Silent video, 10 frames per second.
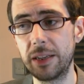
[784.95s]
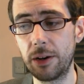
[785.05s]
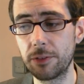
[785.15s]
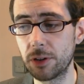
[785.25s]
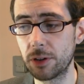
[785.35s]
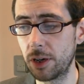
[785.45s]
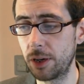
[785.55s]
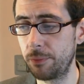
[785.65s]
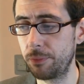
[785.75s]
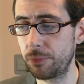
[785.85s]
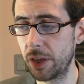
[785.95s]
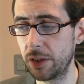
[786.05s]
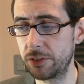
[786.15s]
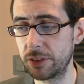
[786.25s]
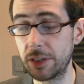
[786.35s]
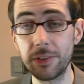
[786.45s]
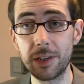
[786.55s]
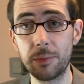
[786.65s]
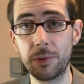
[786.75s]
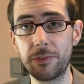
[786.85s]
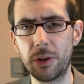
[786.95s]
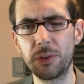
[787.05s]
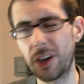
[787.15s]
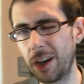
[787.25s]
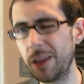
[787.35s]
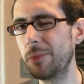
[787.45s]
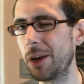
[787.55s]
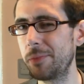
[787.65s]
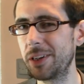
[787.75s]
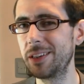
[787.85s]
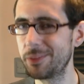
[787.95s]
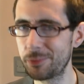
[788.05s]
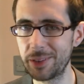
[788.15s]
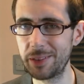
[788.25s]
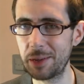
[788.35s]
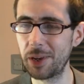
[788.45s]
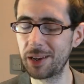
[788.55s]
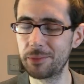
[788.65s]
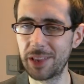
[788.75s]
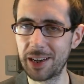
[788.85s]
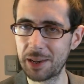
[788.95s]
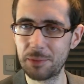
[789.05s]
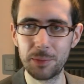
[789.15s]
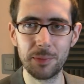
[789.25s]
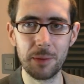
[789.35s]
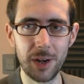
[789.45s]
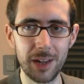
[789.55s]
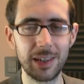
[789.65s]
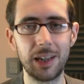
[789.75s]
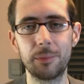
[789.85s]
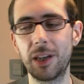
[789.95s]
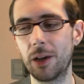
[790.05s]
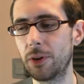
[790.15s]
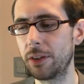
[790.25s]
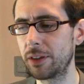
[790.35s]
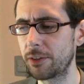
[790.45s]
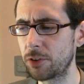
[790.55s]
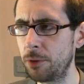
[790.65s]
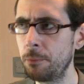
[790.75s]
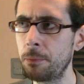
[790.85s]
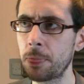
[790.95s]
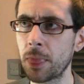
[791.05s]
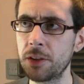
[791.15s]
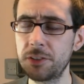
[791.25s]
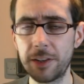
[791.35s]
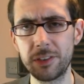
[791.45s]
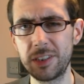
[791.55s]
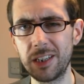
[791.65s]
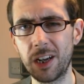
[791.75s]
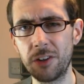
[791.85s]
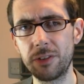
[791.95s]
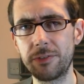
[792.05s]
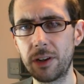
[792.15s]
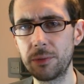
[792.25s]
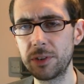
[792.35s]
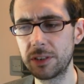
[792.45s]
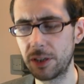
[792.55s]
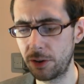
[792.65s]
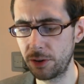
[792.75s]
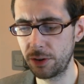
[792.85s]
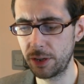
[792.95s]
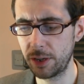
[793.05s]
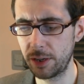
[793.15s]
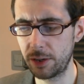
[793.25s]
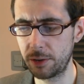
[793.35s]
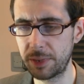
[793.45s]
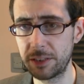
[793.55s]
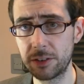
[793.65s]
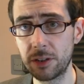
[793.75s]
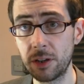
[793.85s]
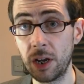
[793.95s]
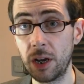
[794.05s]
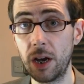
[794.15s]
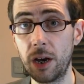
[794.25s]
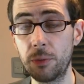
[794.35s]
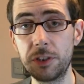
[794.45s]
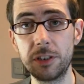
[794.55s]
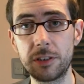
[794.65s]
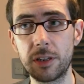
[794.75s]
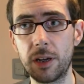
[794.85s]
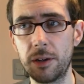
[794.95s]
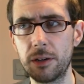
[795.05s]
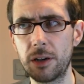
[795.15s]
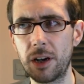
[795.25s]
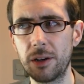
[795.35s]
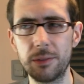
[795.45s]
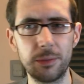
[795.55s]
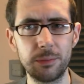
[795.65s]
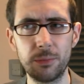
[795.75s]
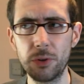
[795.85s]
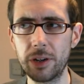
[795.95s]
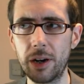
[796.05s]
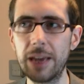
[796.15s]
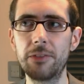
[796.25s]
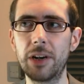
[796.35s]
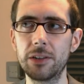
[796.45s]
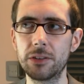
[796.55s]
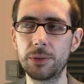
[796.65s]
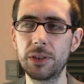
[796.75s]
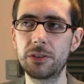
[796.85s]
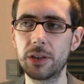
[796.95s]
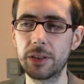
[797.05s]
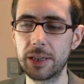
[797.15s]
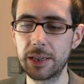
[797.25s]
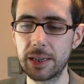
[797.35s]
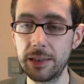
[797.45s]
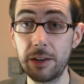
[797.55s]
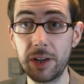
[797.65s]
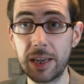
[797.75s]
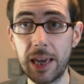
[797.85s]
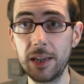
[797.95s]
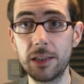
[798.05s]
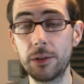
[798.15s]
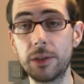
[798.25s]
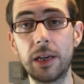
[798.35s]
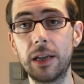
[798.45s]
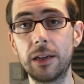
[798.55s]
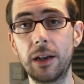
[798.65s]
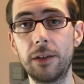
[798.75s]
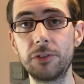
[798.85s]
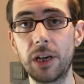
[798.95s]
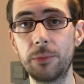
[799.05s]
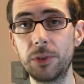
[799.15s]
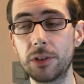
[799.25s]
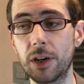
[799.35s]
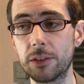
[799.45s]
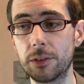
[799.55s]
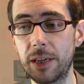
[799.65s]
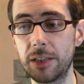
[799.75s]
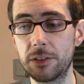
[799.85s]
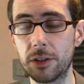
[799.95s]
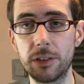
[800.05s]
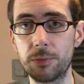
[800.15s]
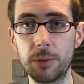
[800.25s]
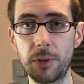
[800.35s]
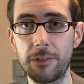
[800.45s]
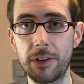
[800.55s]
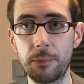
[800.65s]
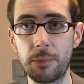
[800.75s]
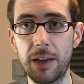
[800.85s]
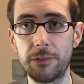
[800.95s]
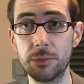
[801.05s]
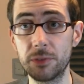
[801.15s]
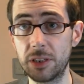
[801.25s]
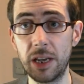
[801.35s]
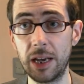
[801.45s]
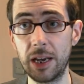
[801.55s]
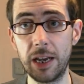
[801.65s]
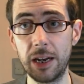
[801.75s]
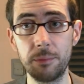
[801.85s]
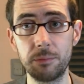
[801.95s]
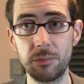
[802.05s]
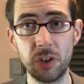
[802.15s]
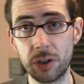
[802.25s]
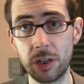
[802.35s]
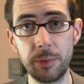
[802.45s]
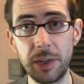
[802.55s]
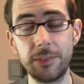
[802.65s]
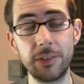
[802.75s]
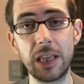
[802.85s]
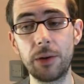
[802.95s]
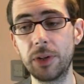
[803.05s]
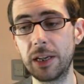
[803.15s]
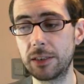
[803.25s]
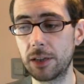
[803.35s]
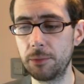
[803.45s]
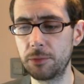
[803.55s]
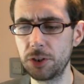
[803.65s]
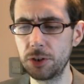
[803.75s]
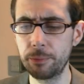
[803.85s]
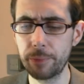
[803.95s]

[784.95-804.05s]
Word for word: Now, I've got um, a significant number of followers, in my opinion, but then, may then again, maybe my bar's a little bit lower. I think I've got seventeen hundred followers on, uh, on Mastodon, uh, which is... Uh, more than I ever had on Twitter, I think, and they're engaged, you know, and, and I love chatting with you guys on Mastodon. It's one of my favorite platforms, and, and I'm not going to be leaving that one anytime soon.